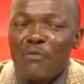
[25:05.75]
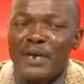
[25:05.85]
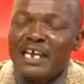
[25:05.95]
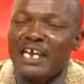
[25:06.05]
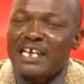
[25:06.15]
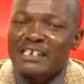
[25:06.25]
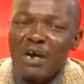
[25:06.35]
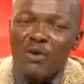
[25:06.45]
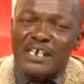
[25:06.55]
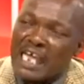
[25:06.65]
how many Kenyans
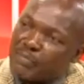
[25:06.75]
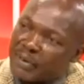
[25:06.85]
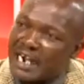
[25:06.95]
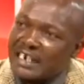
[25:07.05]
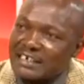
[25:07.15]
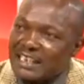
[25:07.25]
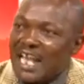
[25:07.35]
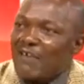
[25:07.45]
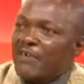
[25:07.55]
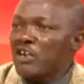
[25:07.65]
are in that bracket?
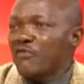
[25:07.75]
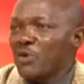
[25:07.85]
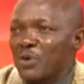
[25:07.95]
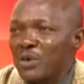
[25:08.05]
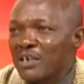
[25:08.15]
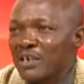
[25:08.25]
There are very few.